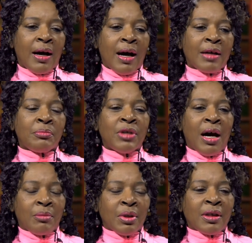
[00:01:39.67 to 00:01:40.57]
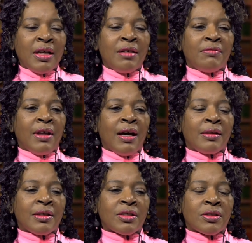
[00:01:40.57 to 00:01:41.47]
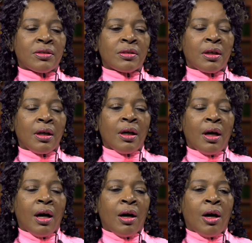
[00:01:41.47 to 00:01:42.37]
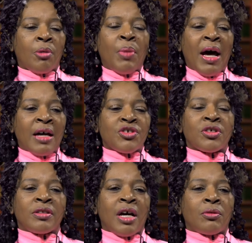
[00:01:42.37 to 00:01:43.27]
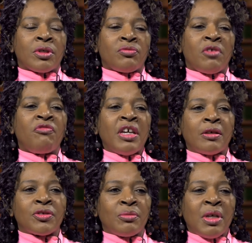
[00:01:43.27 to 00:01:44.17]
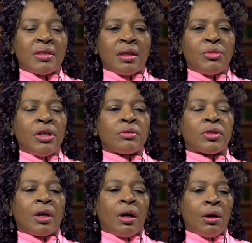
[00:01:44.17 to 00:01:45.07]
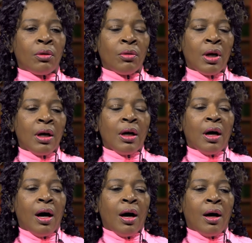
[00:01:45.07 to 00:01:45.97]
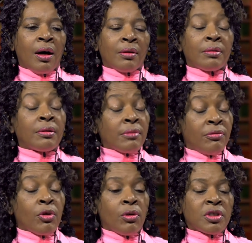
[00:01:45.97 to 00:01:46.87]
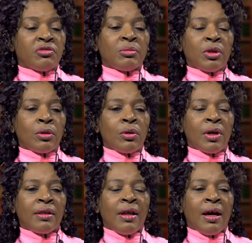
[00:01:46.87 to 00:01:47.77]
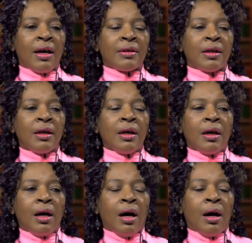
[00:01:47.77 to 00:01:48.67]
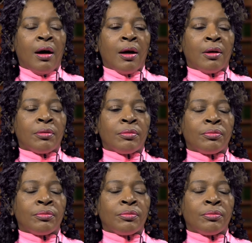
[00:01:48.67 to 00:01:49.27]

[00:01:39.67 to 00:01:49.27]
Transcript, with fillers: I, I believe that this is uh, a passion that was revealed to me some years ago, uh, of course, from the Lord, that uh,